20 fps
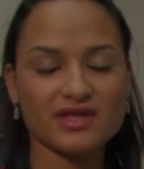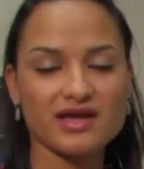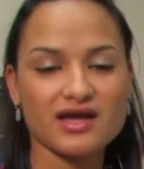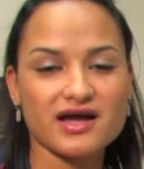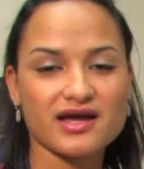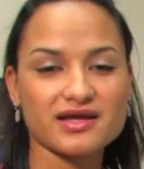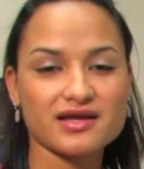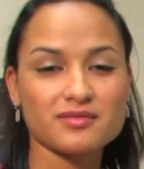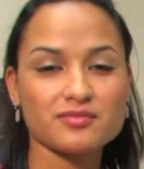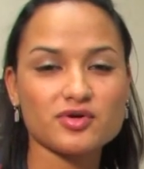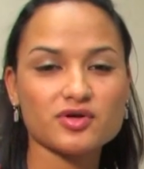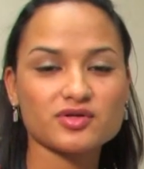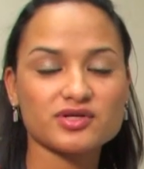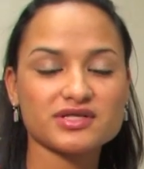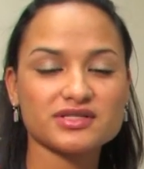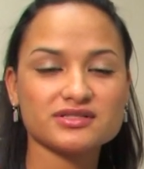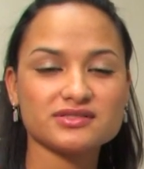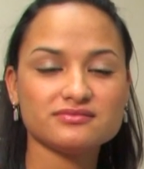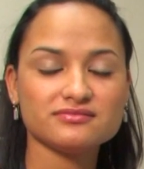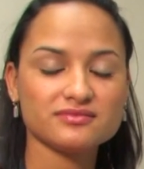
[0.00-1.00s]
Hi, I'm
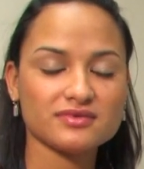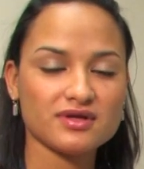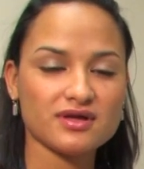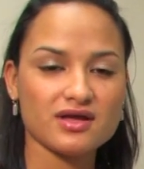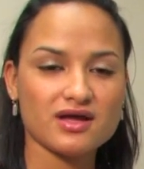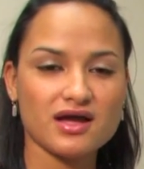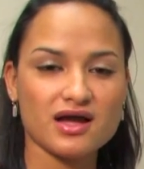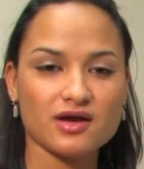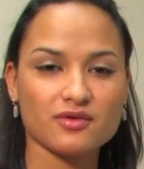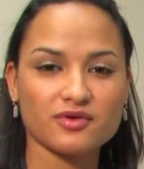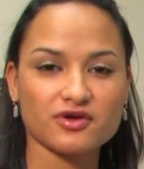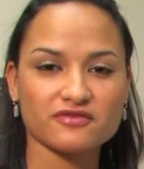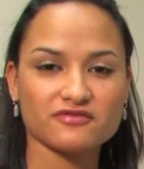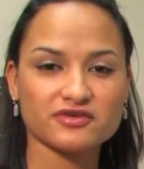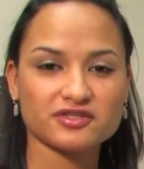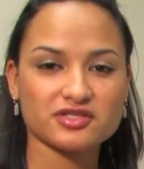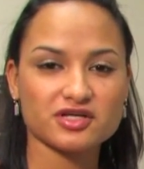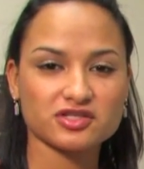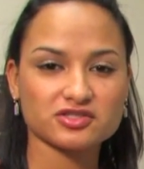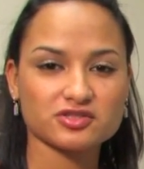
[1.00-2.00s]
Ona. I work
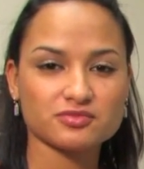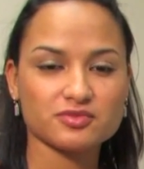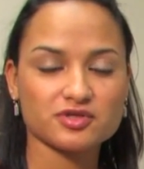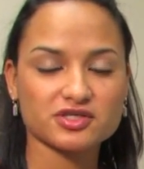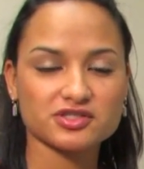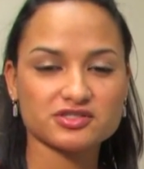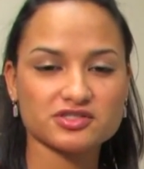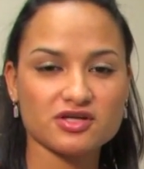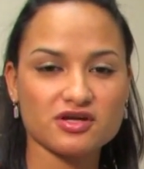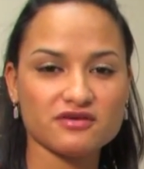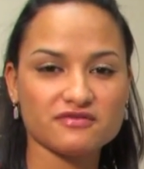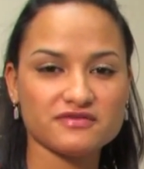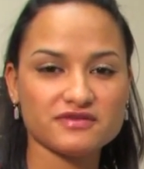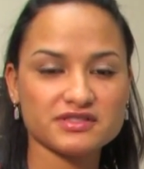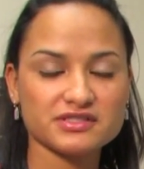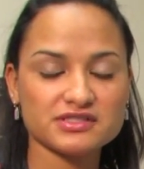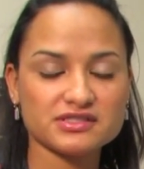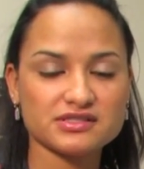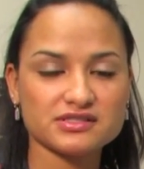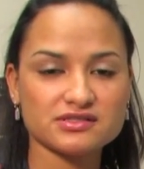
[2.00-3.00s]
for Dr. Bird's
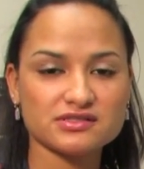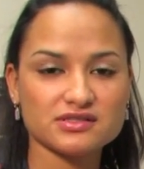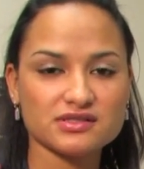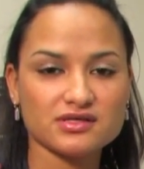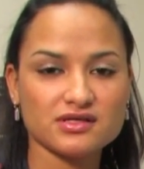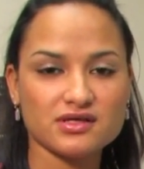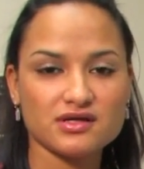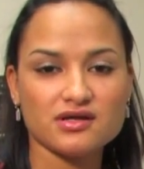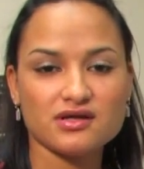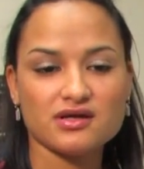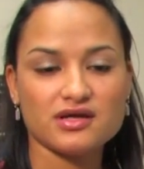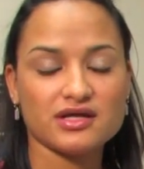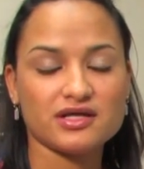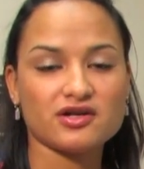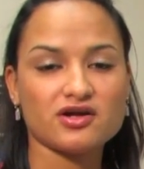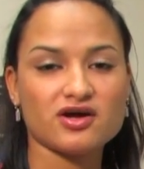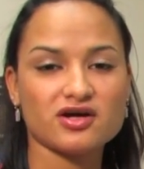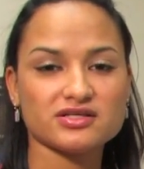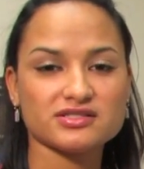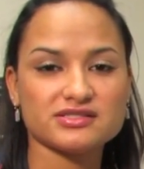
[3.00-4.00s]
office
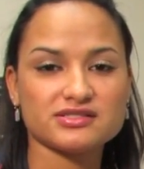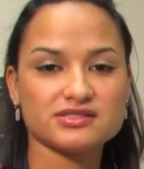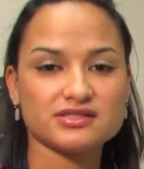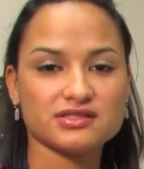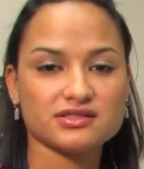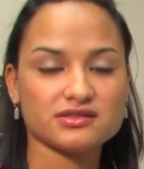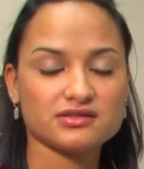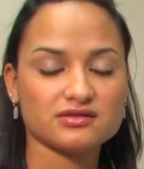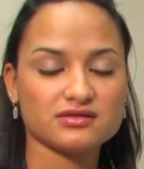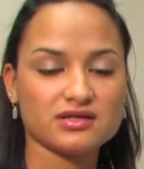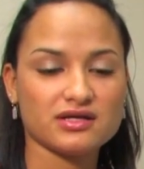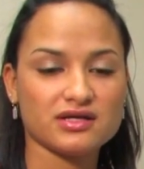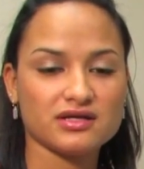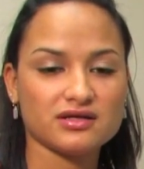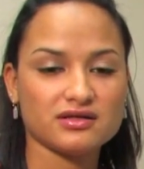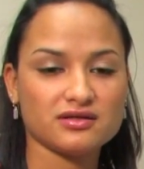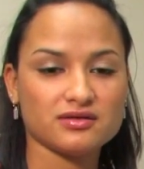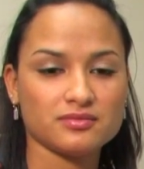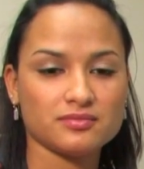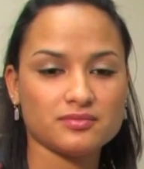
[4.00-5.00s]
in Austin.
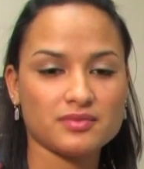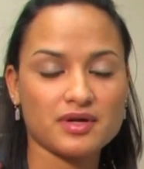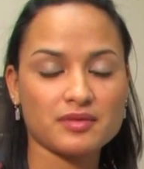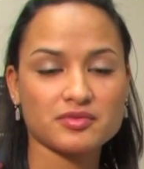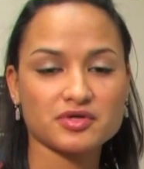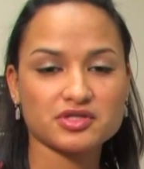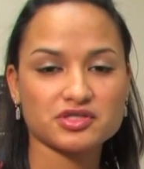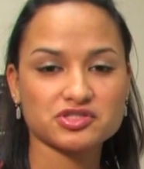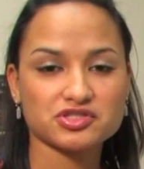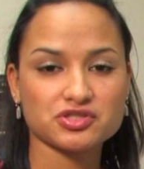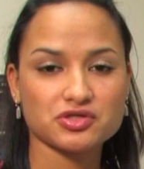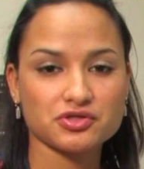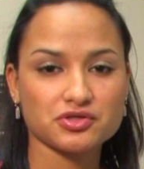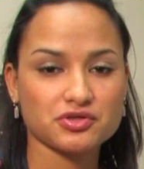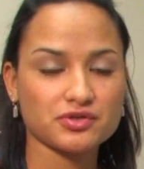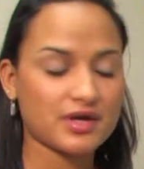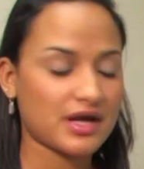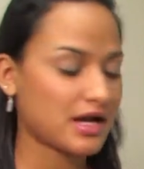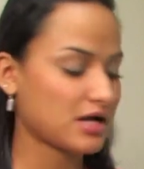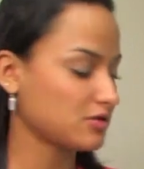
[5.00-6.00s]
Um, I'm going to show
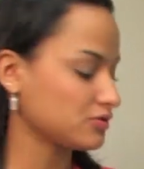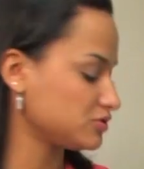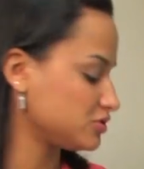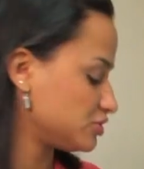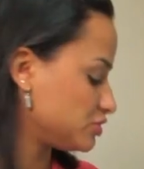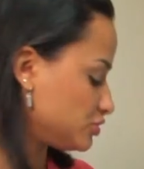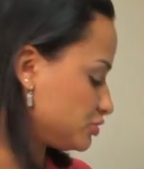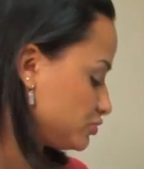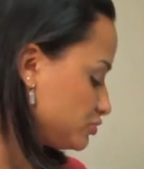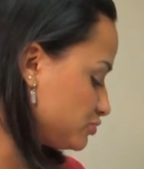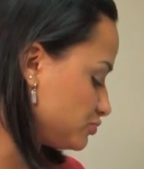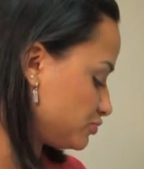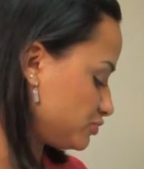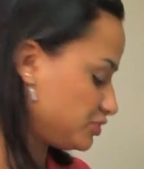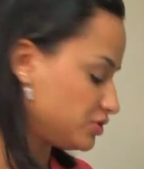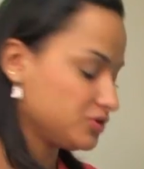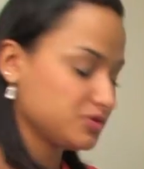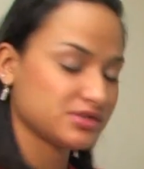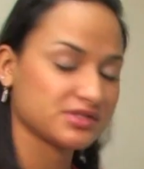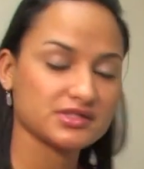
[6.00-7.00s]
you how to
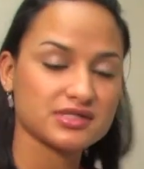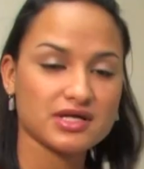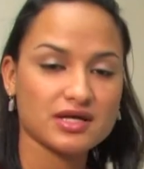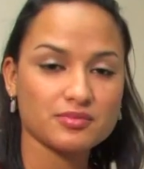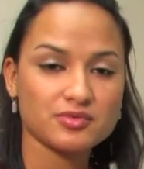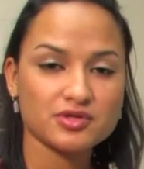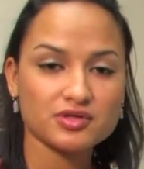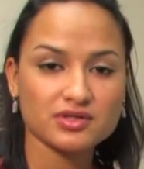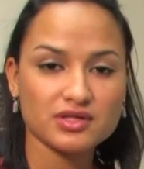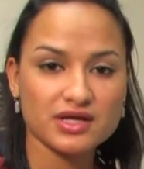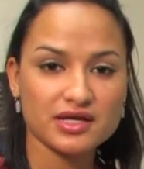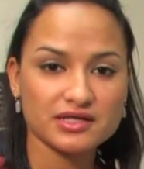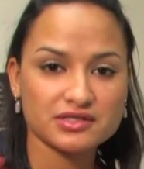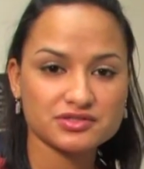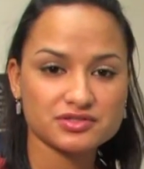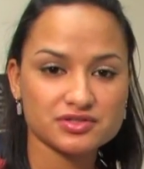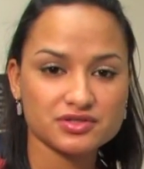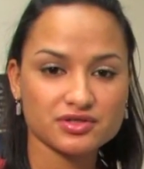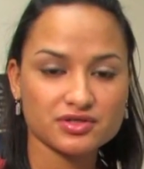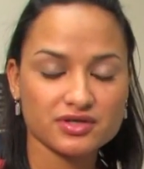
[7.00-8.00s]
use a
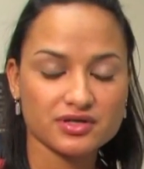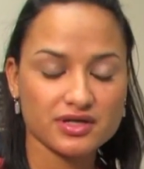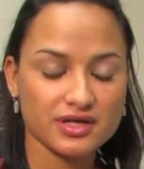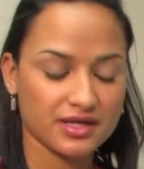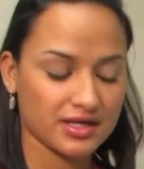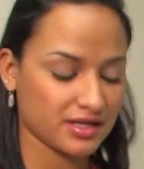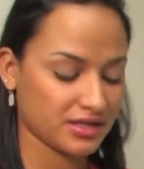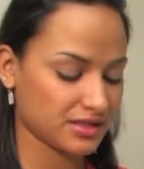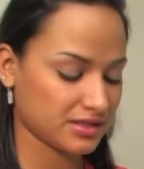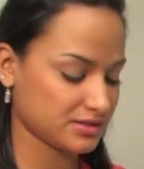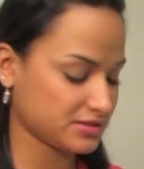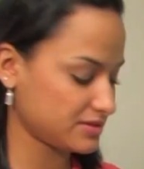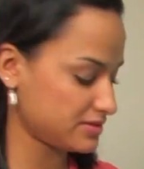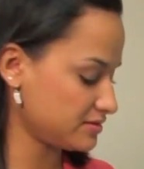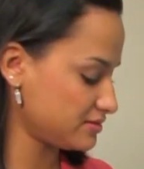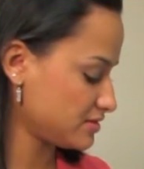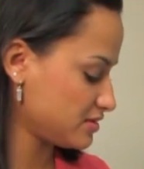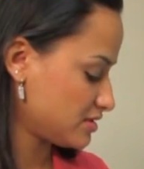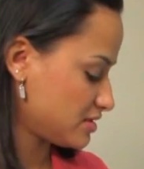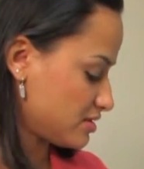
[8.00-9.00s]
nebulizer and
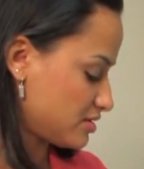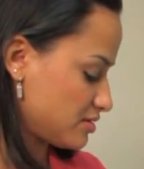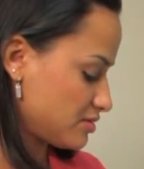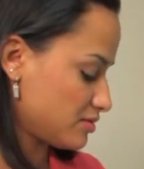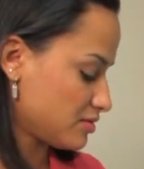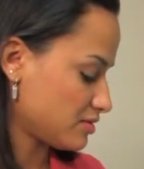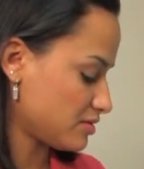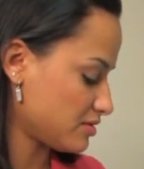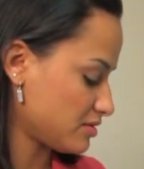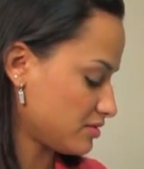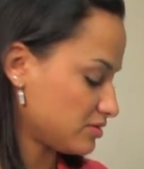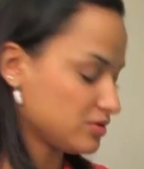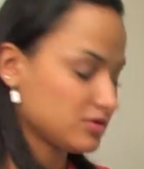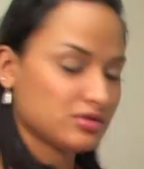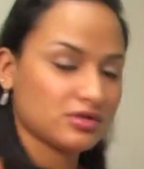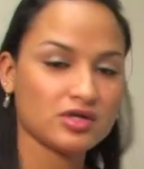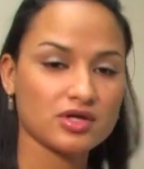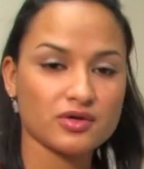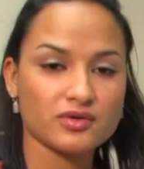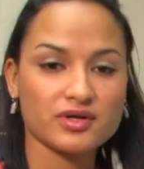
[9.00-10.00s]

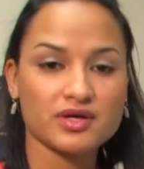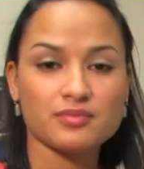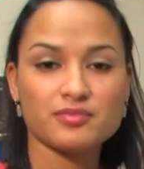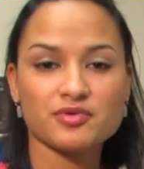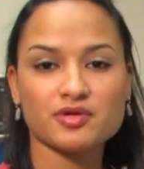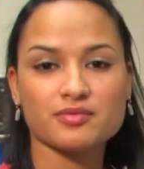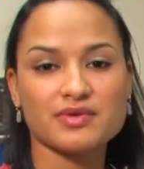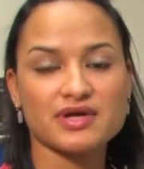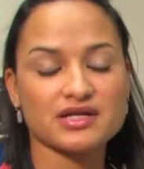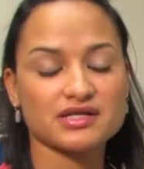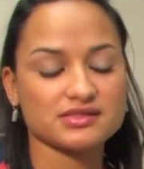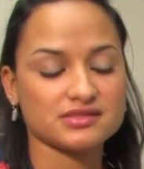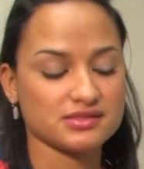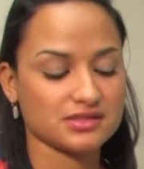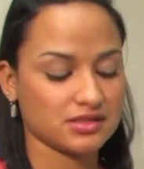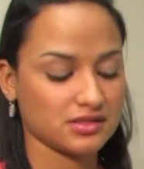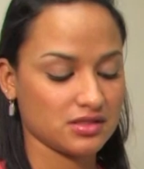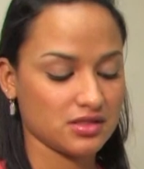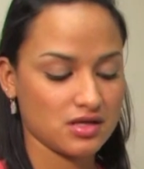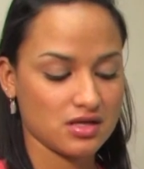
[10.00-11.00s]
load up your
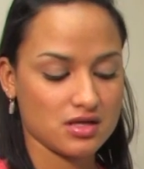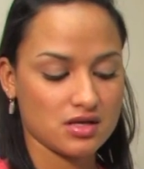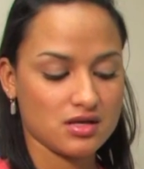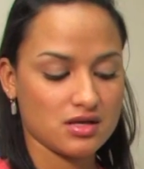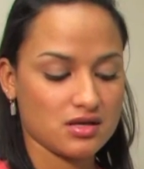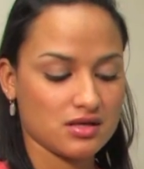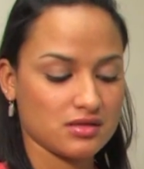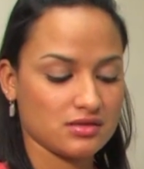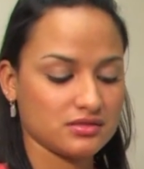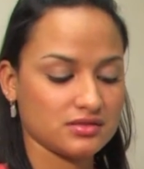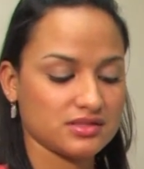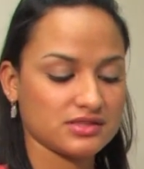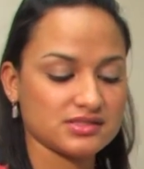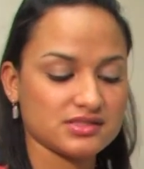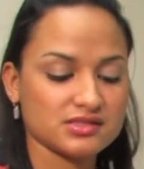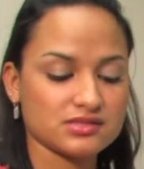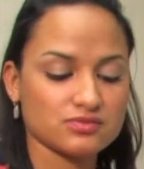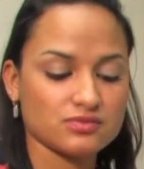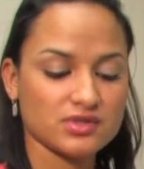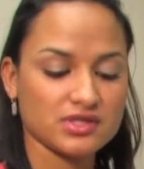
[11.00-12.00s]
medicine. This
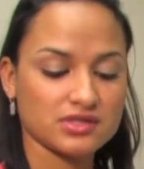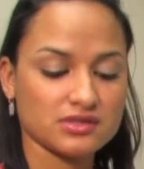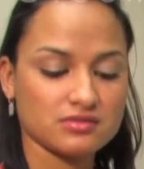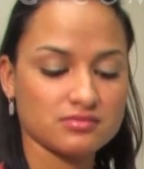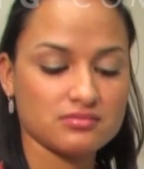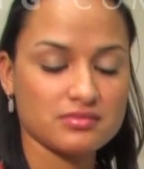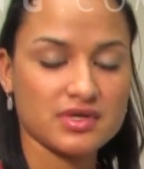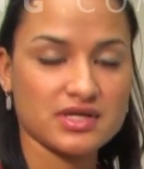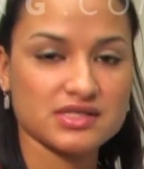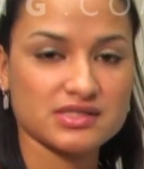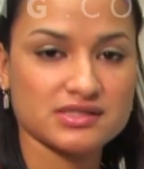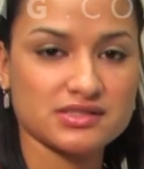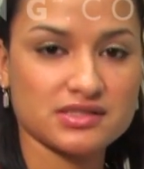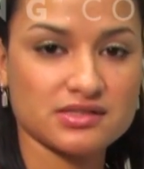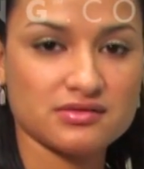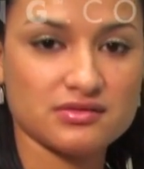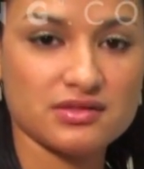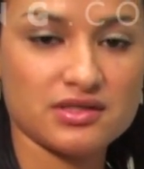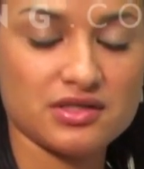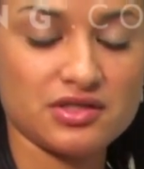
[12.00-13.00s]
is one
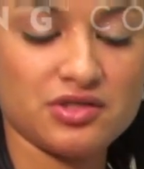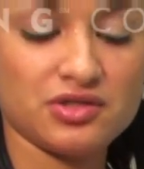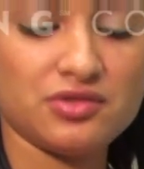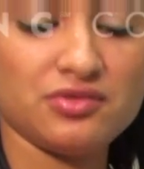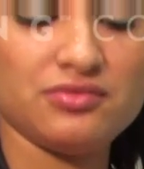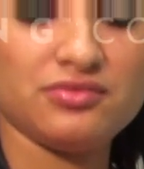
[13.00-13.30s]
medicine that you,